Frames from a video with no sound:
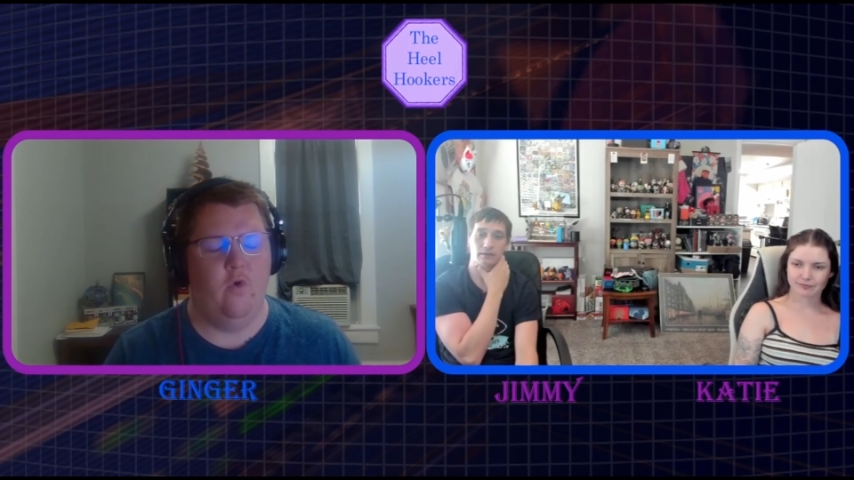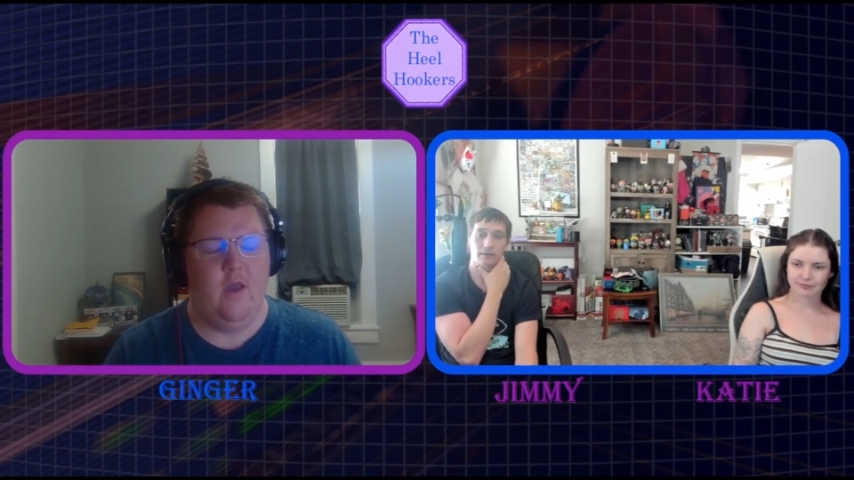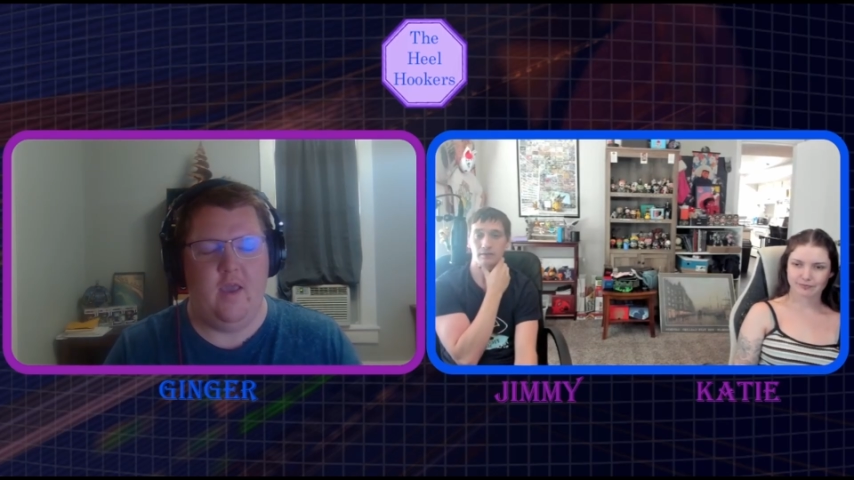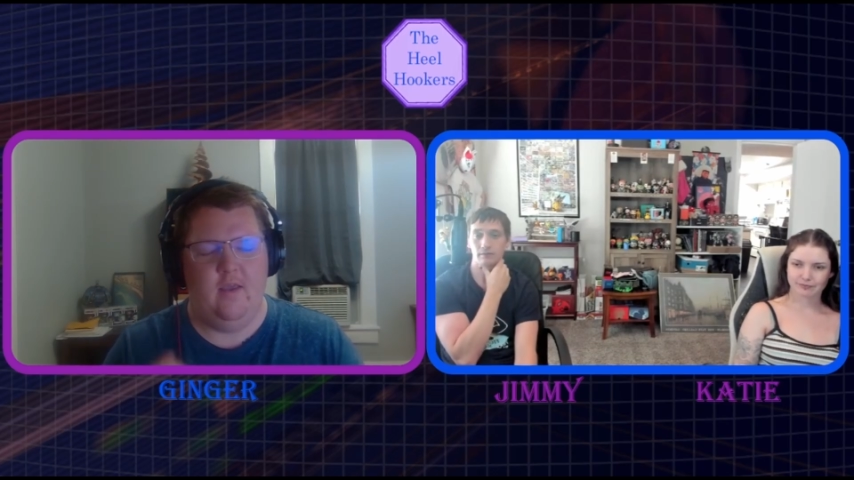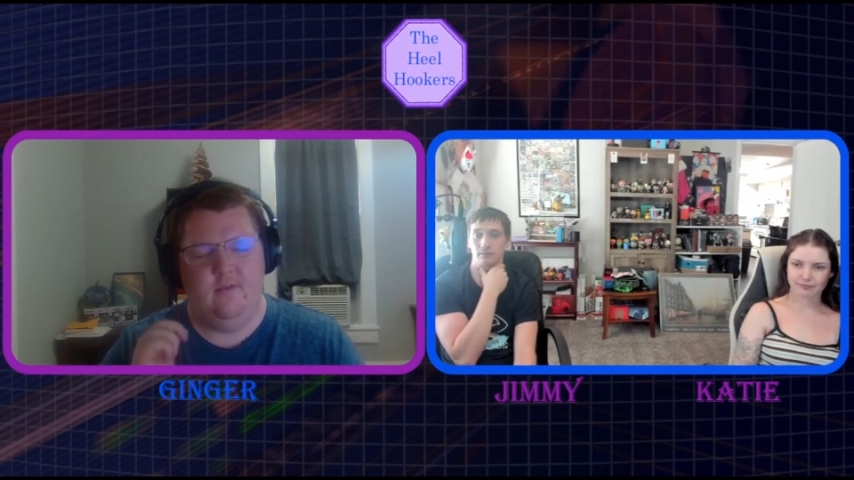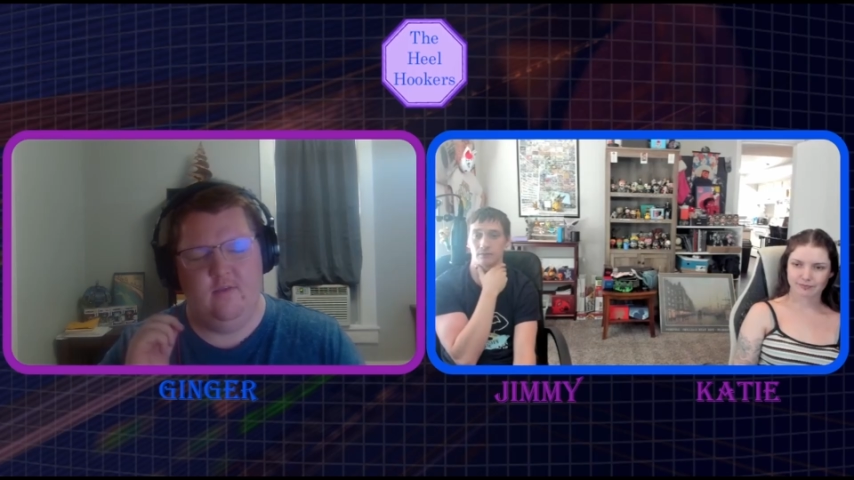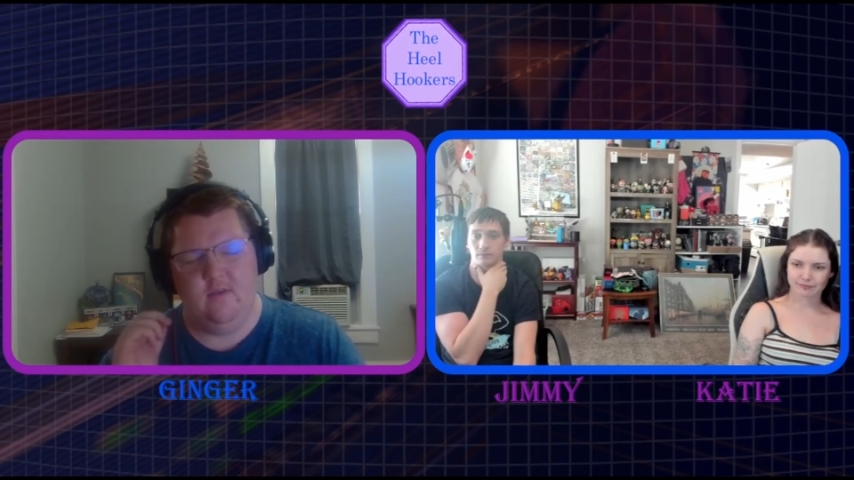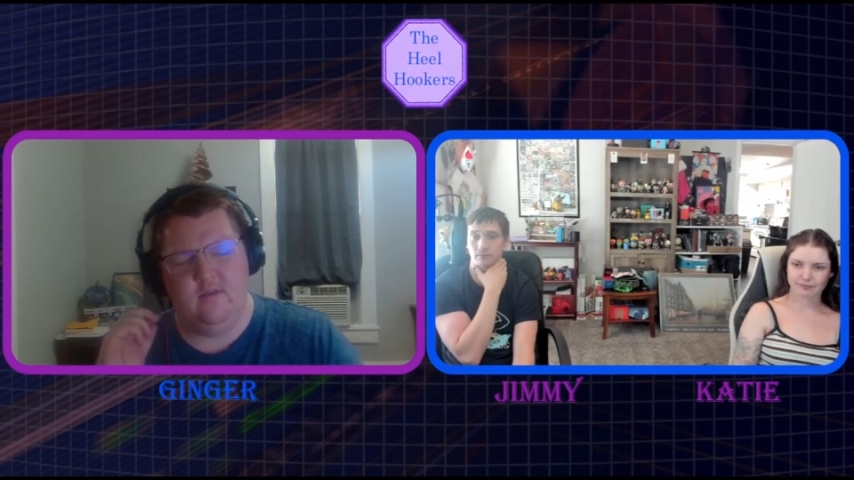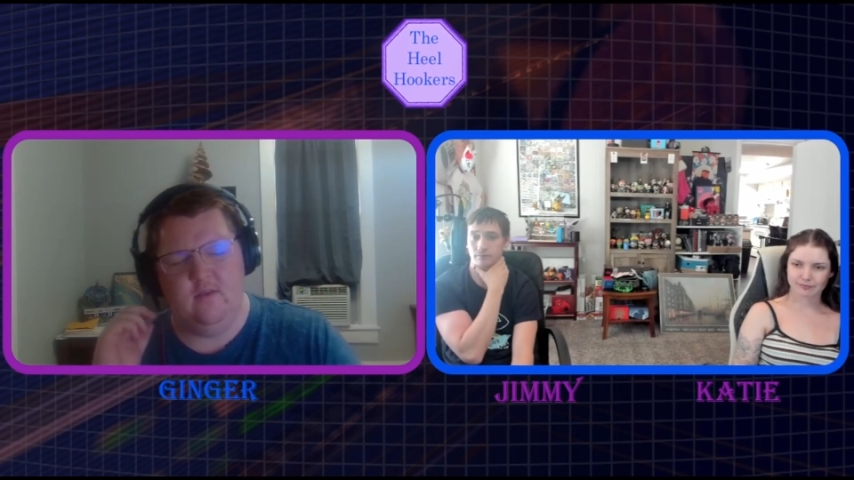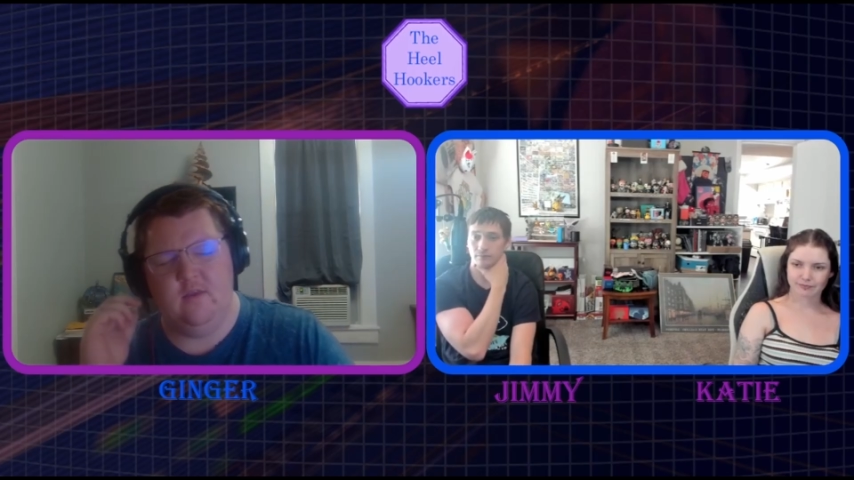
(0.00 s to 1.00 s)
what
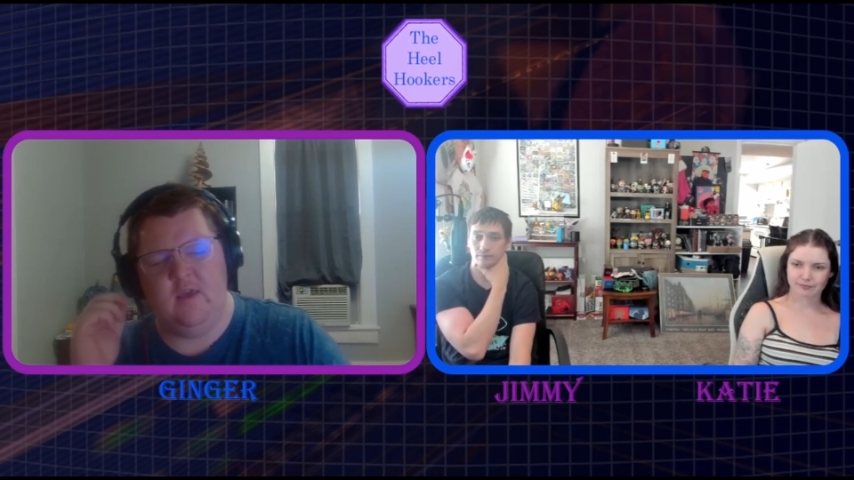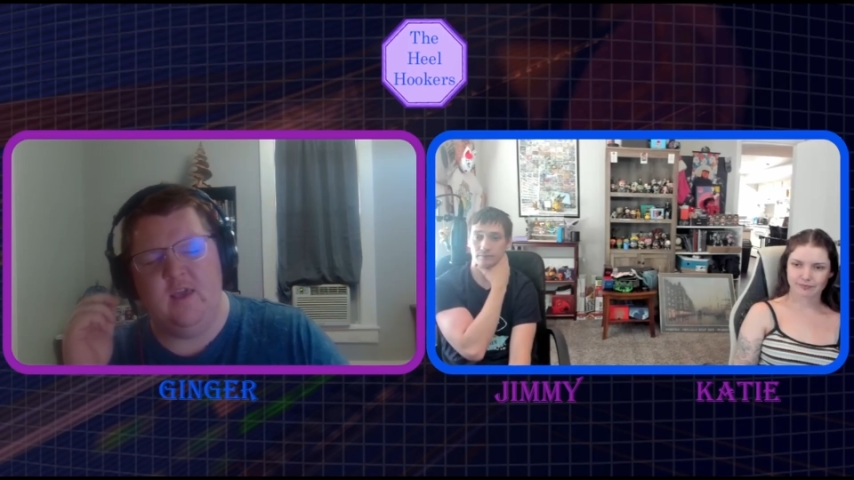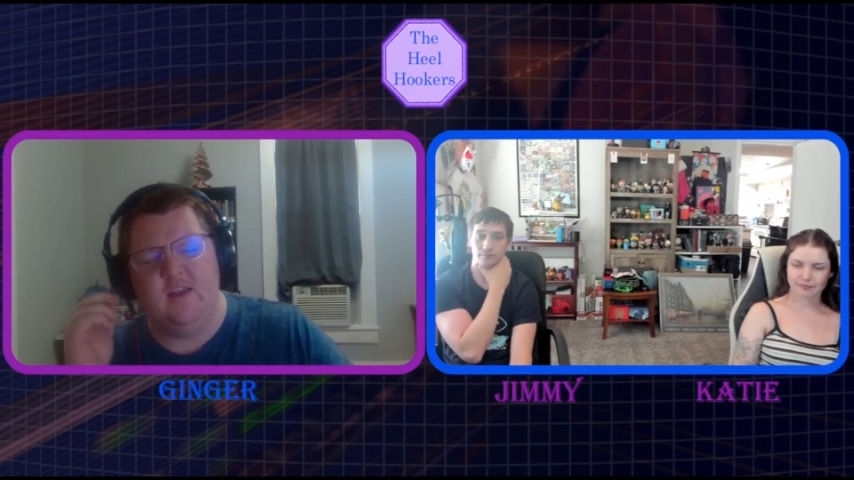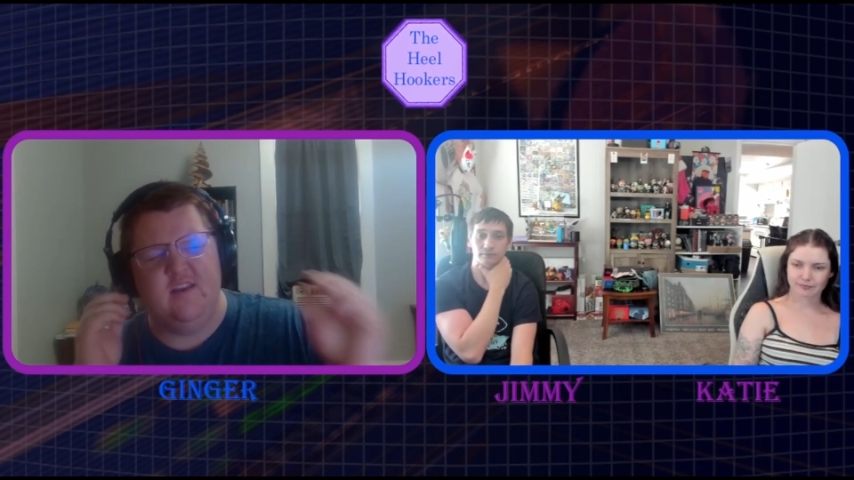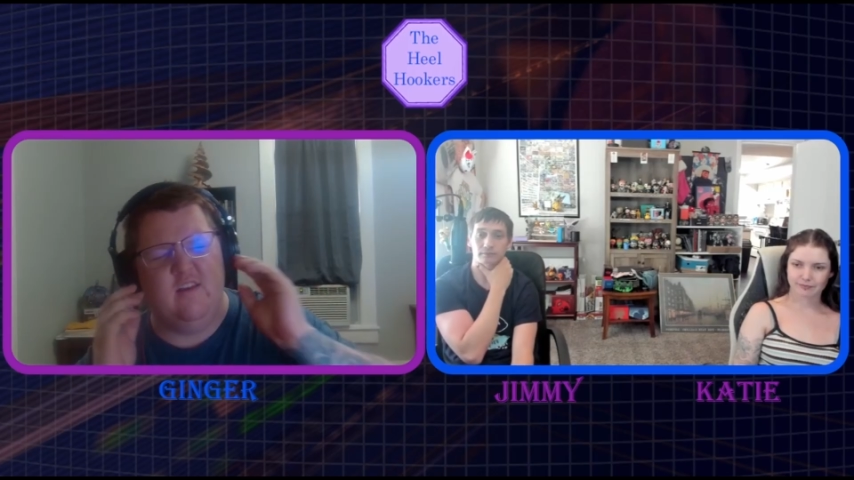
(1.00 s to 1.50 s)
he did